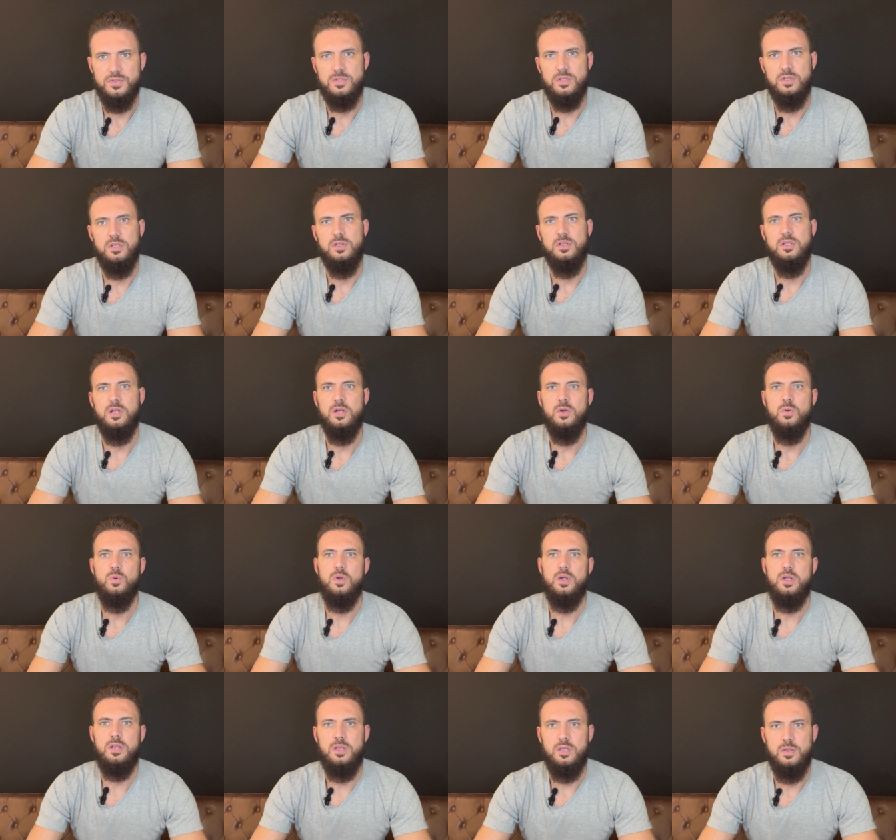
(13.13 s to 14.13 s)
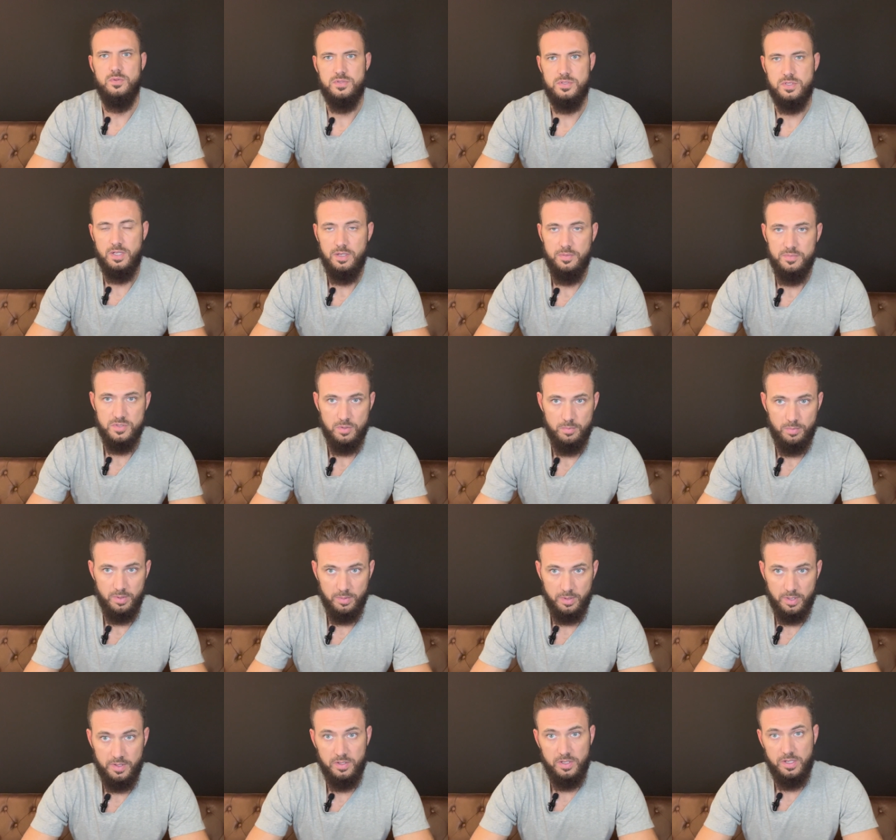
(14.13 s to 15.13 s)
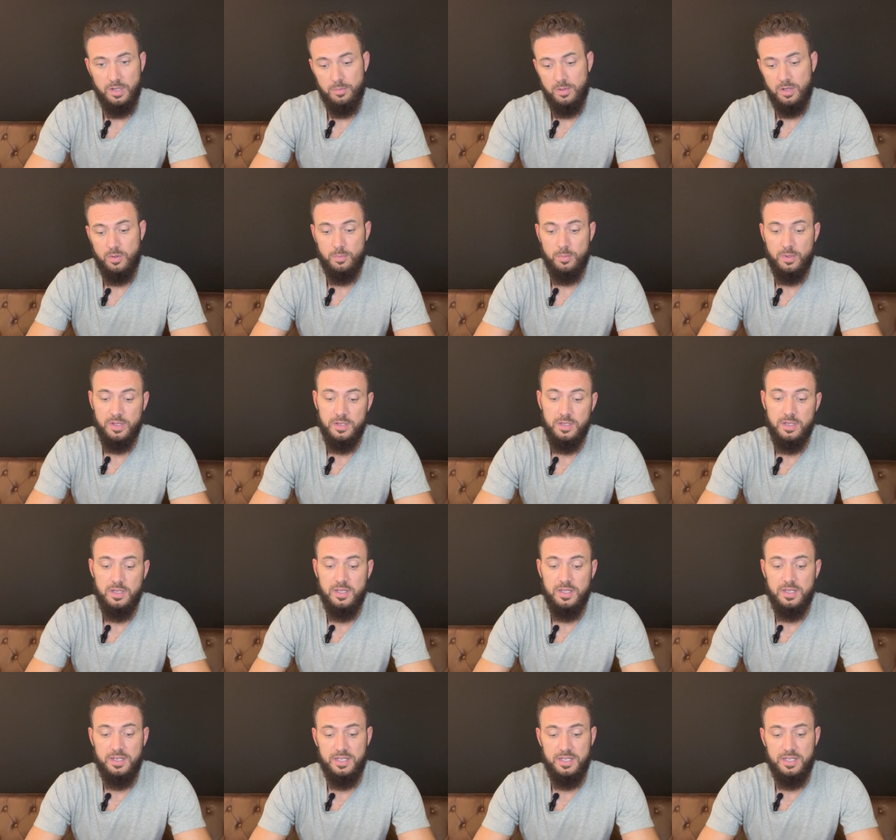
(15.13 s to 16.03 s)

sallallahu alayhi your brother Gabriel Al-Romaani,